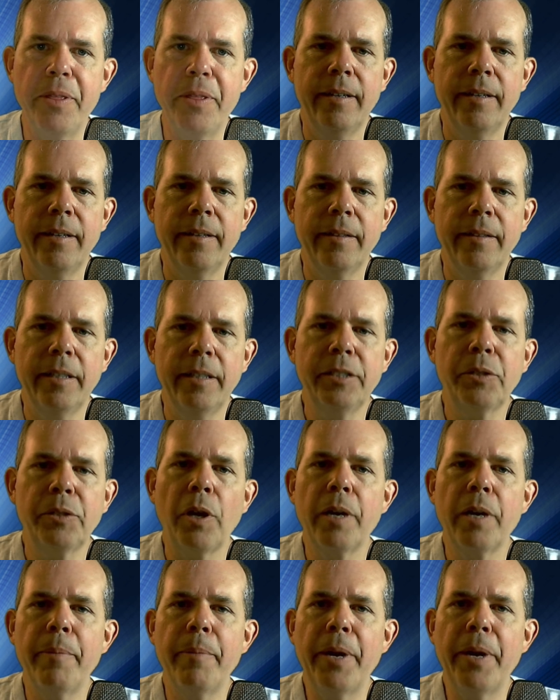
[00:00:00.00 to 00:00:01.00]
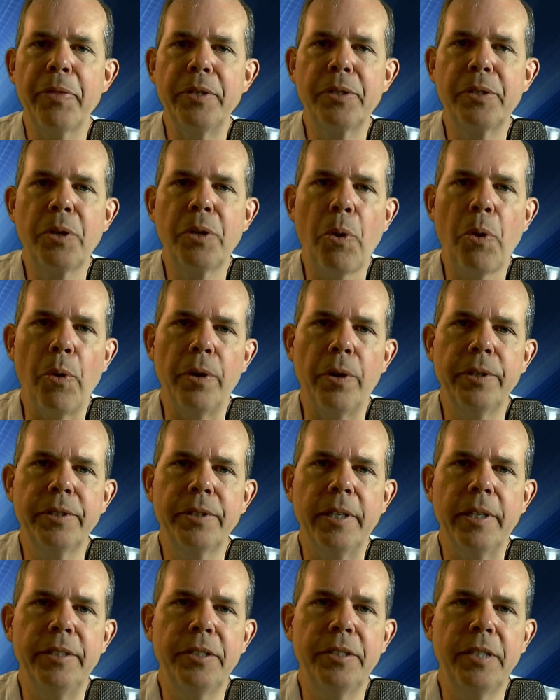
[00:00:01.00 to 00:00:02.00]
them. Let's talk about this course
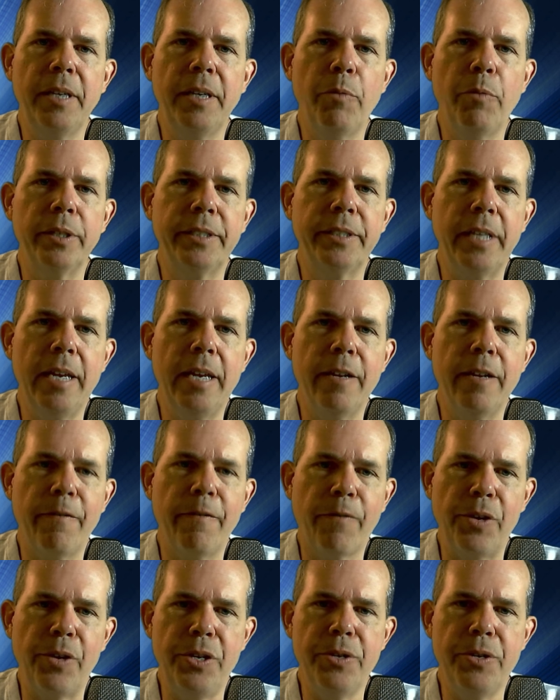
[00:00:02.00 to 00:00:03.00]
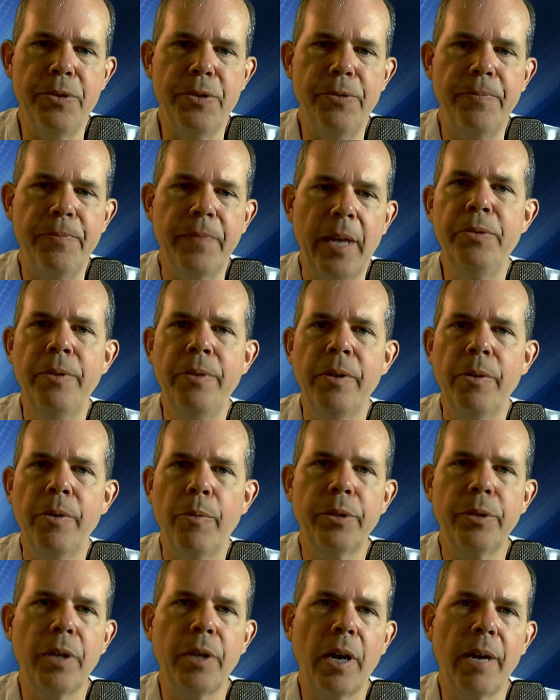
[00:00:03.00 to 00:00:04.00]
and see what's in it for you.
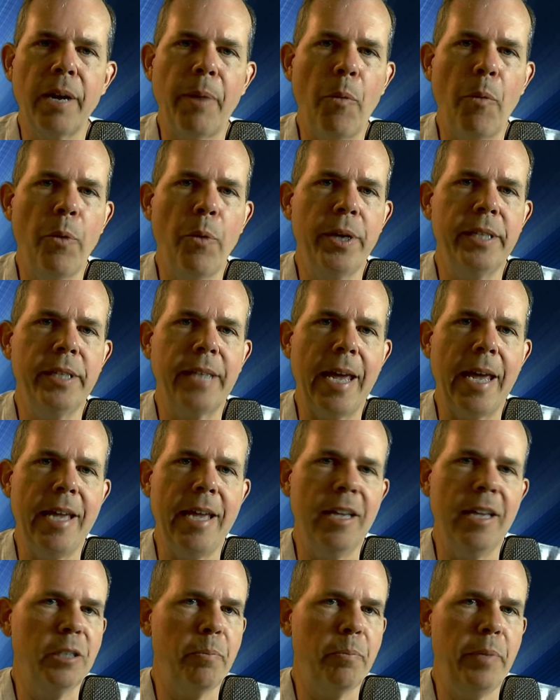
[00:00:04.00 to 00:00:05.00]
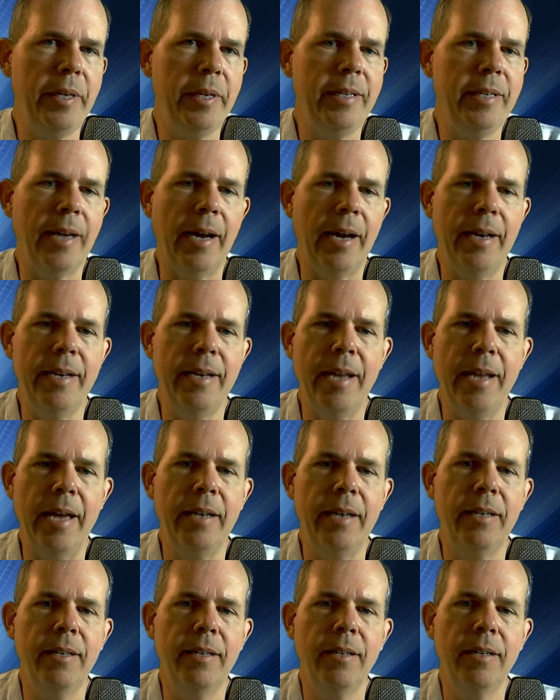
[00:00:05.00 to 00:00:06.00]
We'll talk about what is
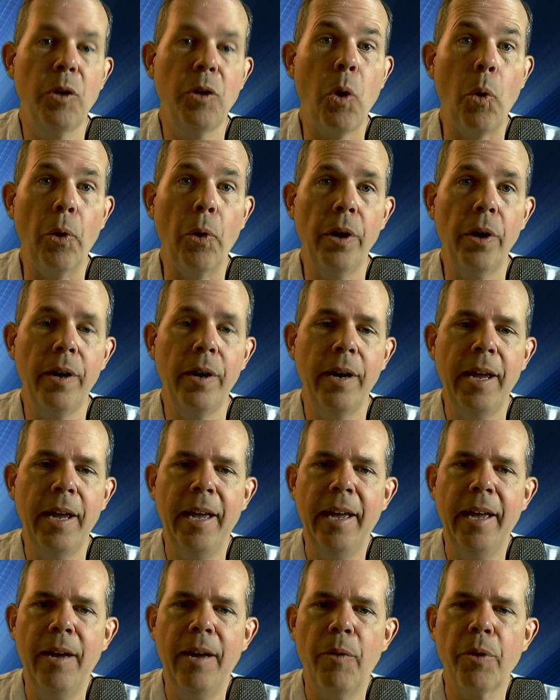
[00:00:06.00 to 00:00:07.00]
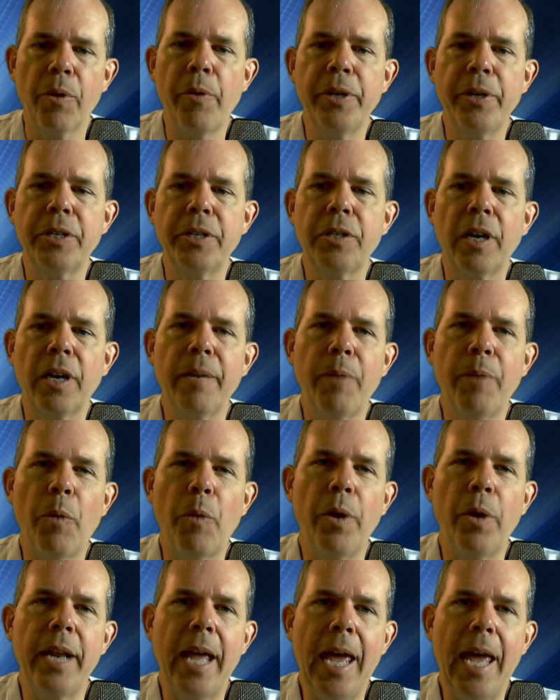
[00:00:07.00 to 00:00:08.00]
ASP.NET Core. We're going to talk about
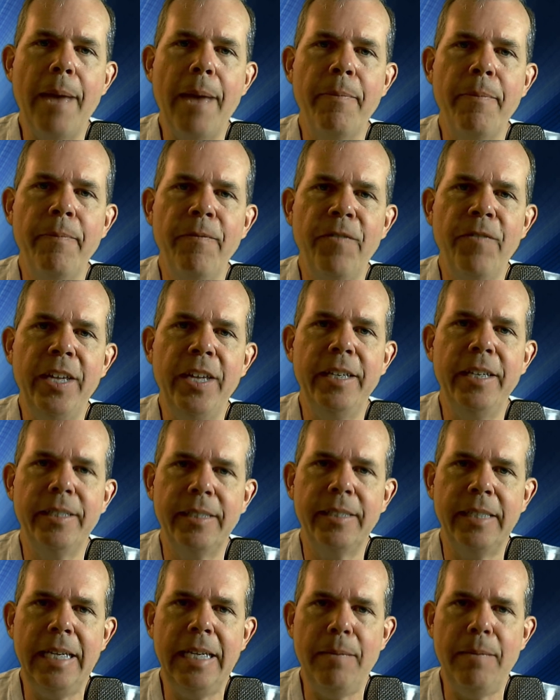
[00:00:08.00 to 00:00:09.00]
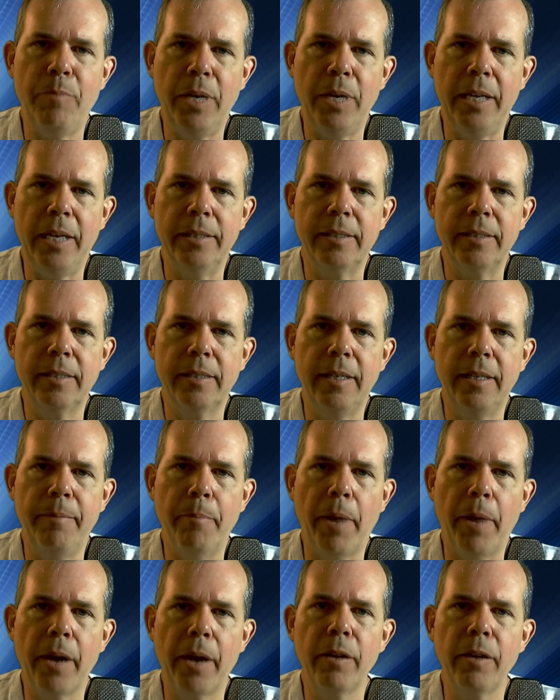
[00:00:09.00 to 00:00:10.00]
what MVC means, the
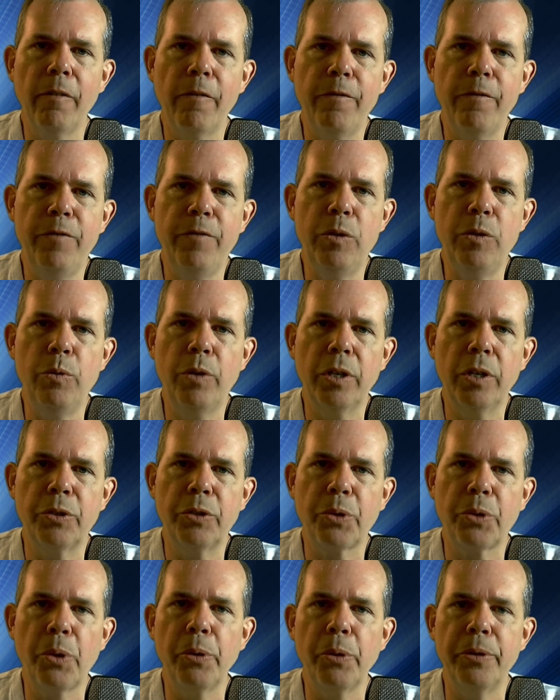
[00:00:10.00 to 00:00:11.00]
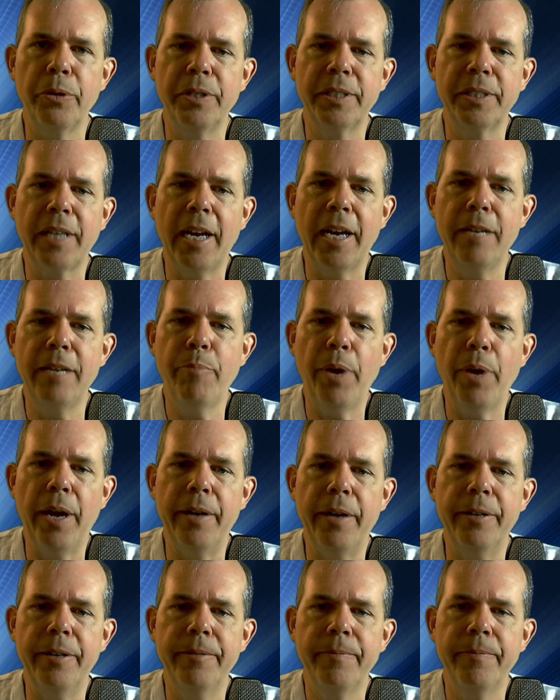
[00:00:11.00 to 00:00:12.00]
Model View Controller Design
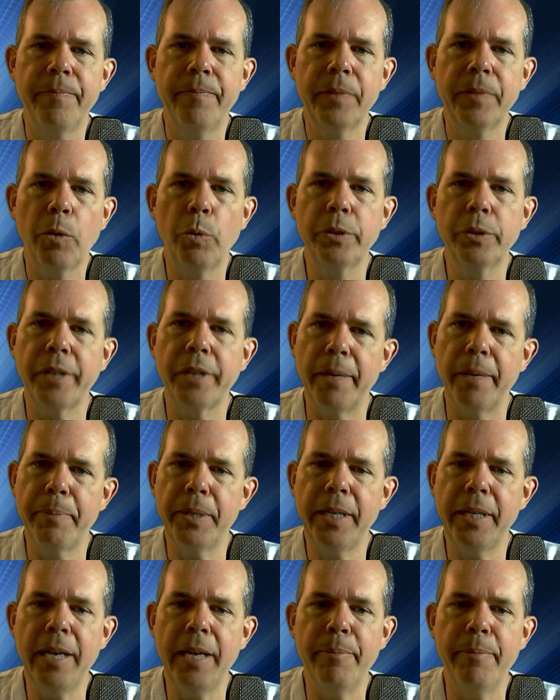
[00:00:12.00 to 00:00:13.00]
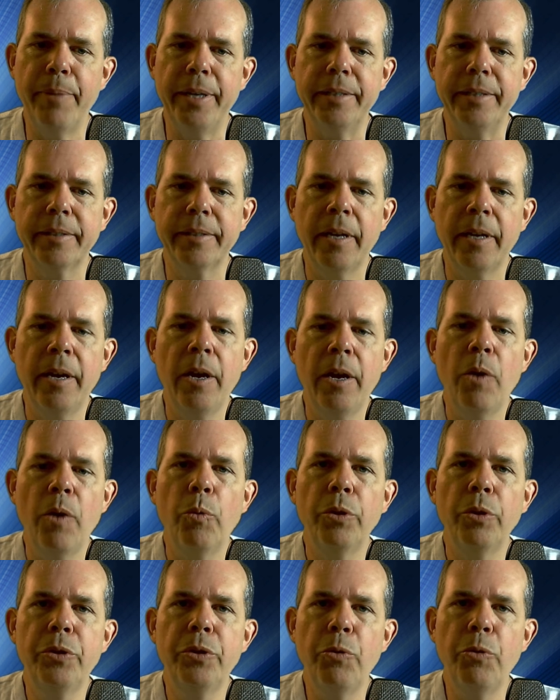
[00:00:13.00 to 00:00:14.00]
Pattern. We'll set up a database.
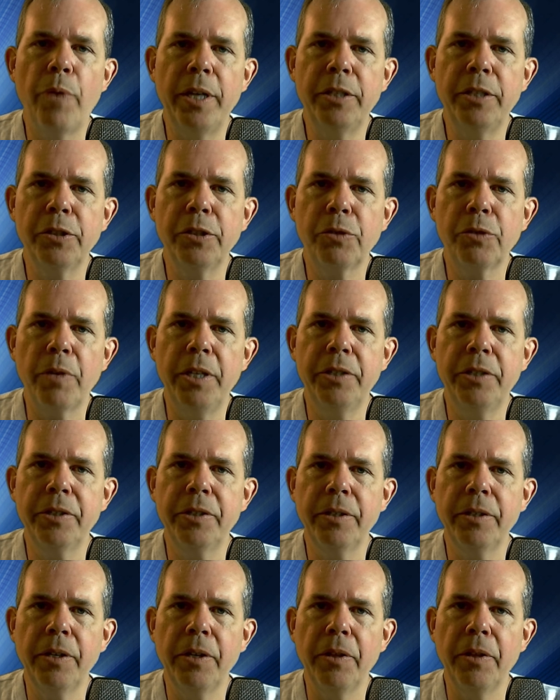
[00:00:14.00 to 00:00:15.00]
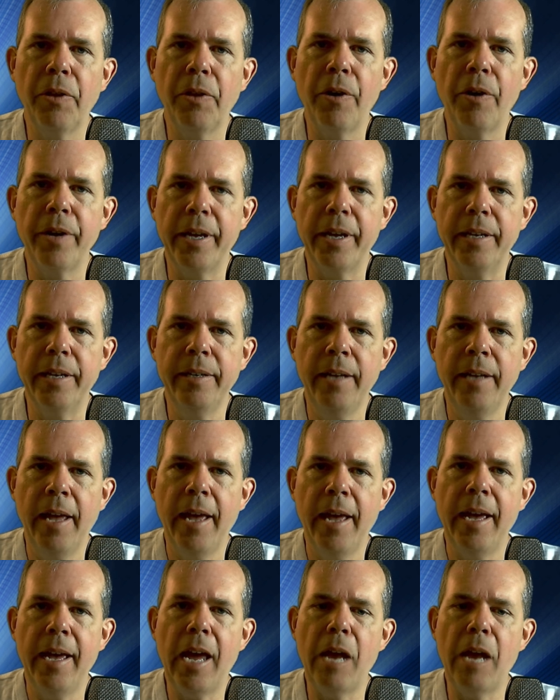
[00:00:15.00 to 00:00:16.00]
We'll do registration, login,
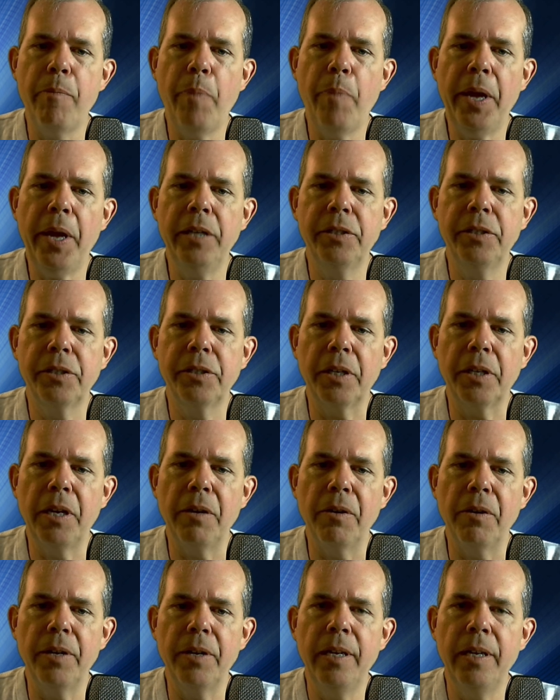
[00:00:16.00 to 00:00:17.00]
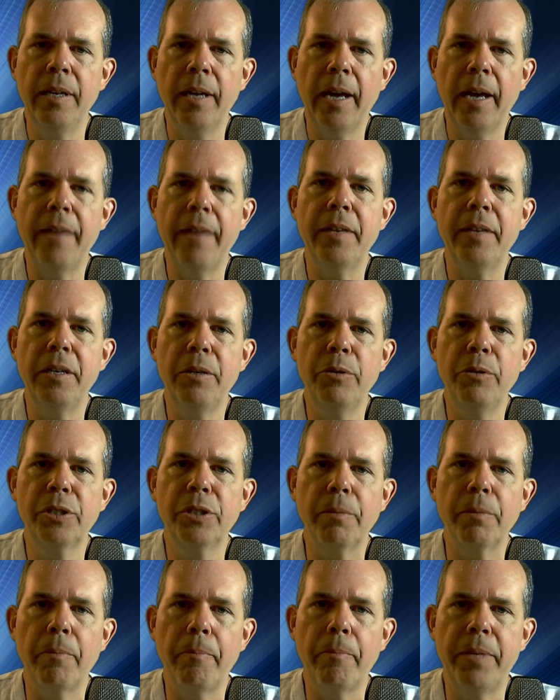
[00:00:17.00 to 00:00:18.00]
and page security, and then do
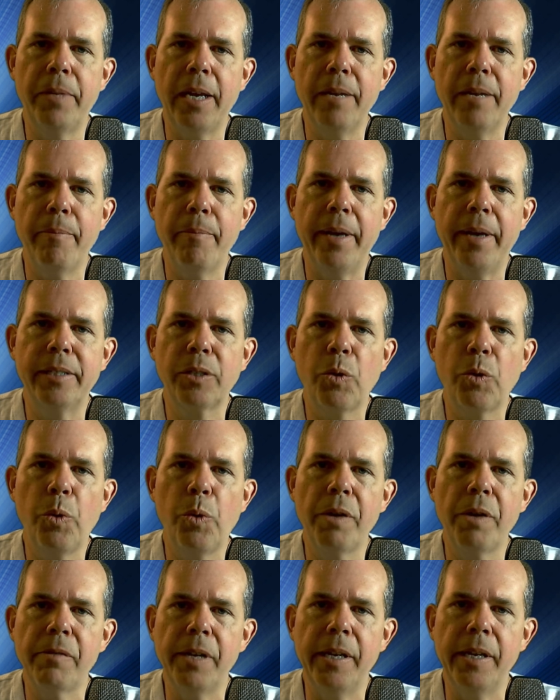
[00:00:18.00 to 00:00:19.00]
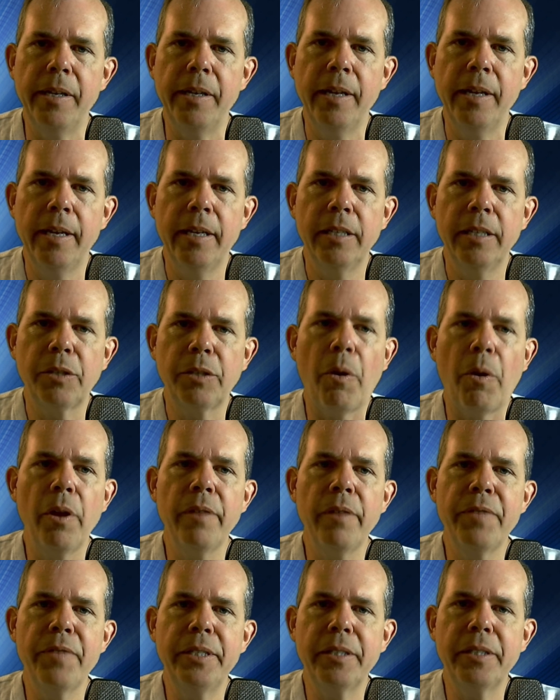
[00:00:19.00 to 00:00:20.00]
some database querying. So all
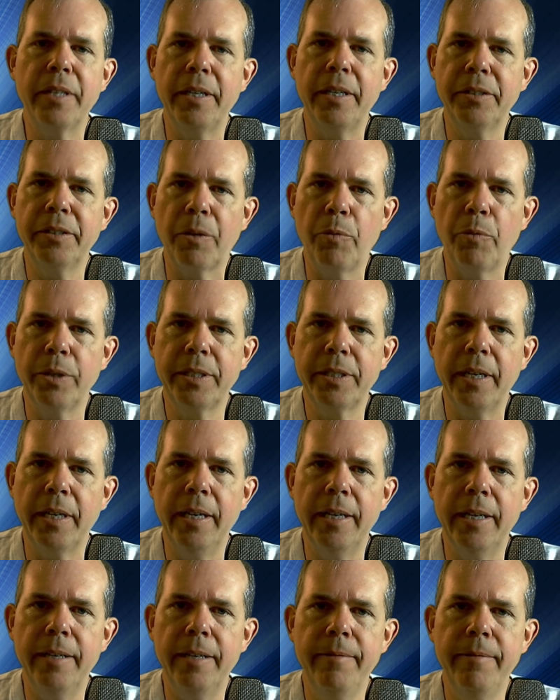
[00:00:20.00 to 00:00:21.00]
of these things are what's ahead.